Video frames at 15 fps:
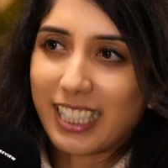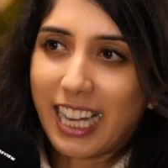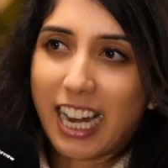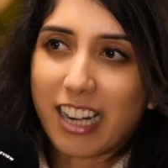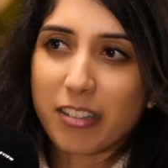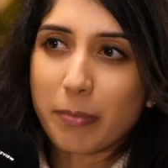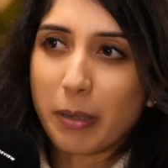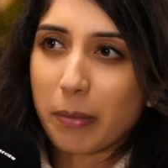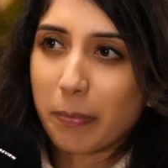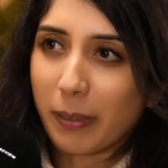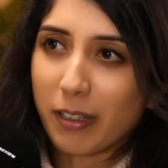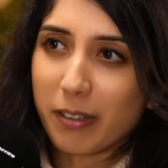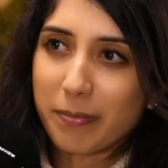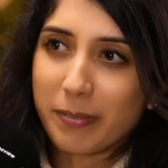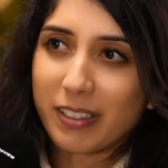caramel
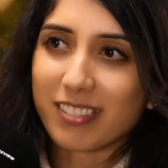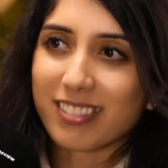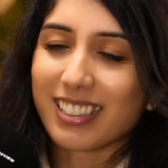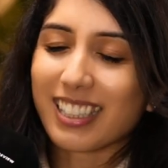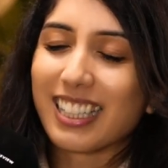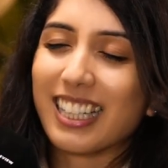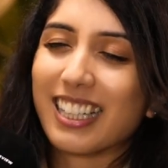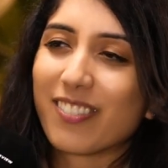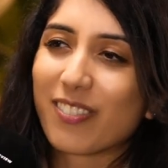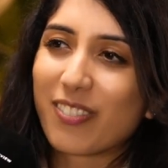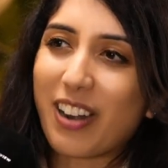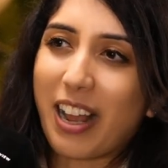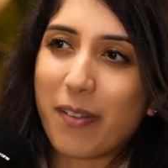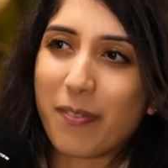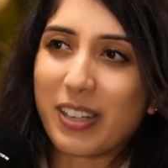plant milk
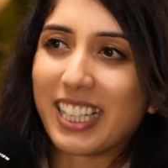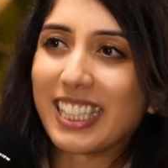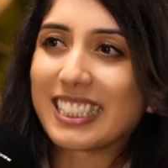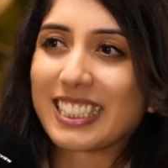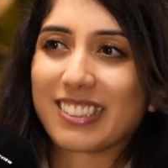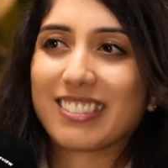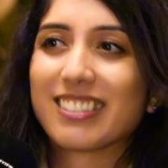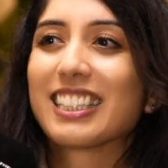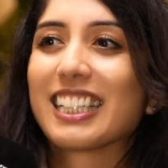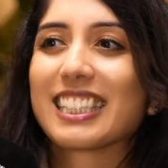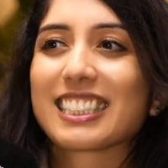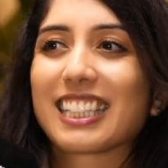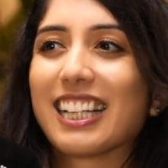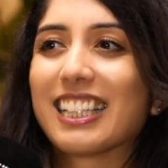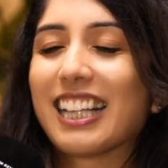frappes or
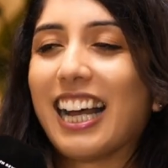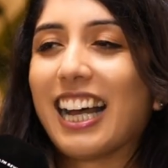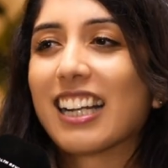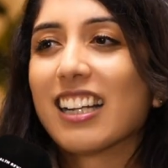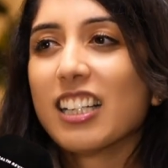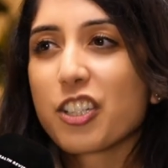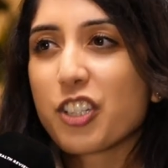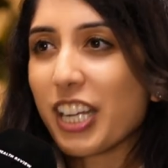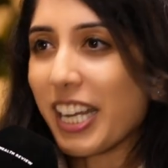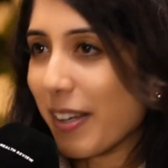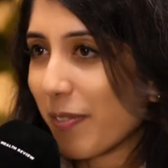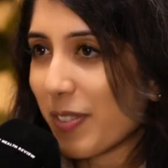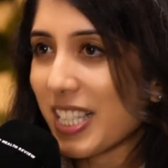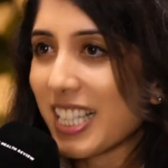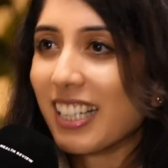things like that,
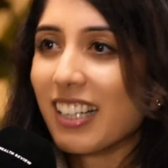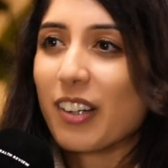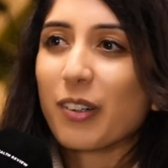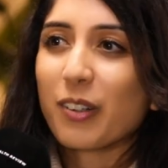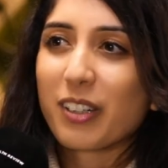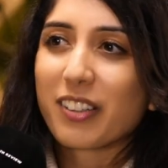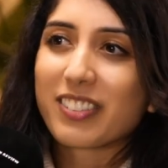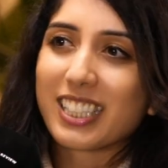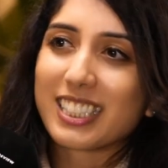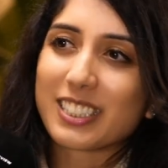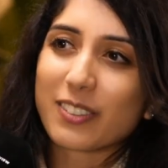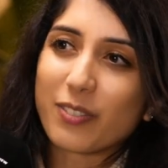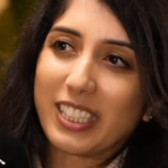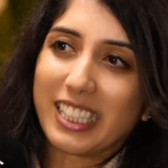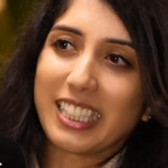chips. All of those are
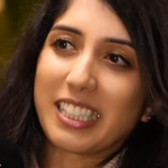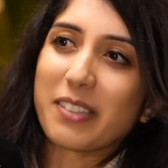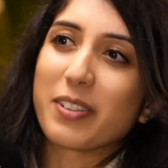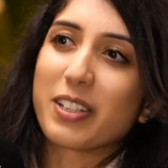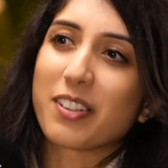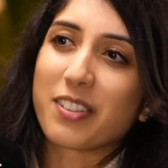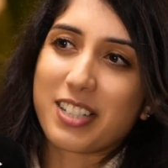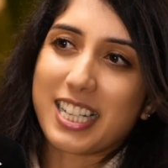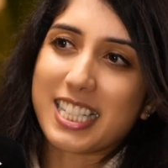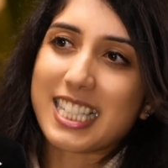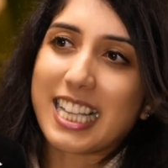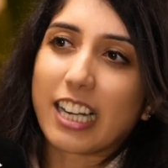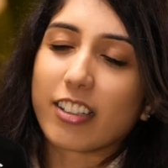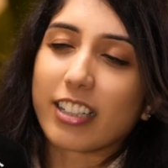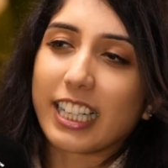vegan, but not
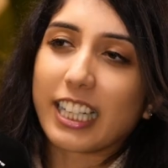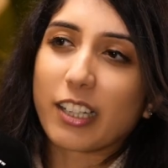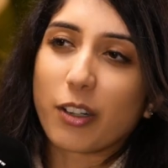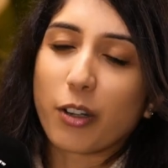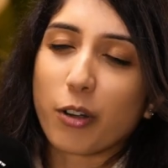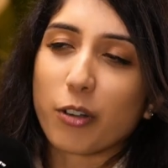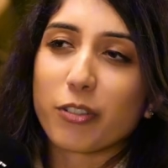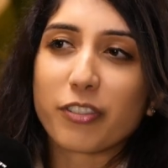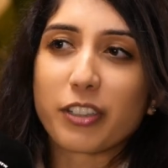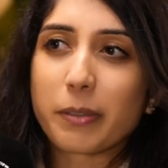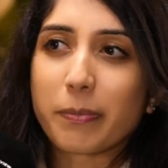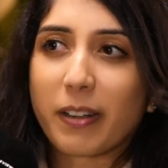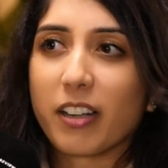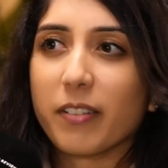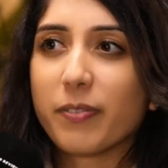necessarily whole food
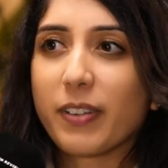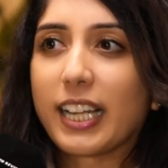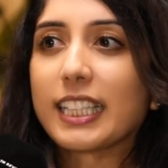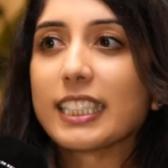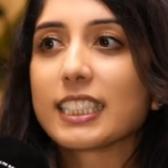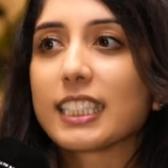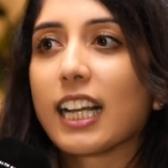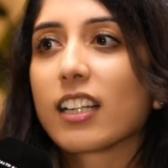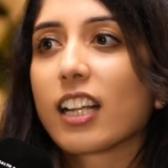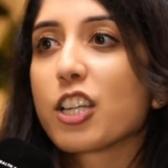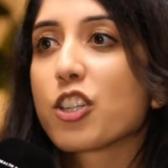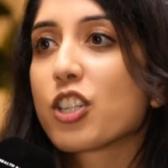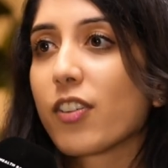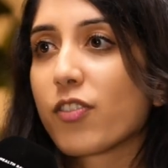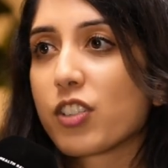plant-based. And I
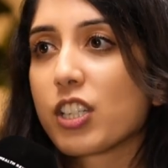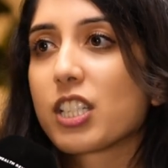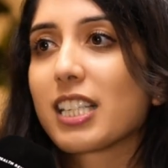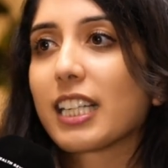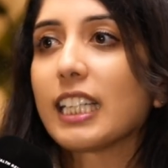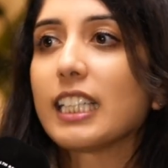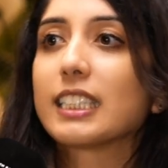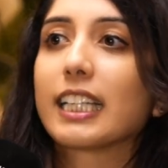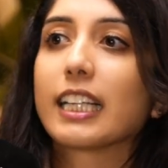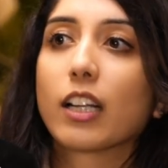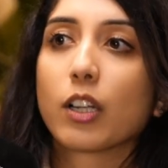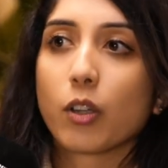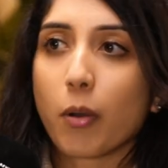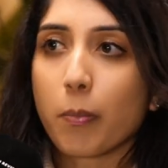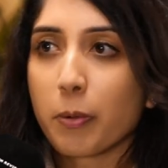shifted to eating a lot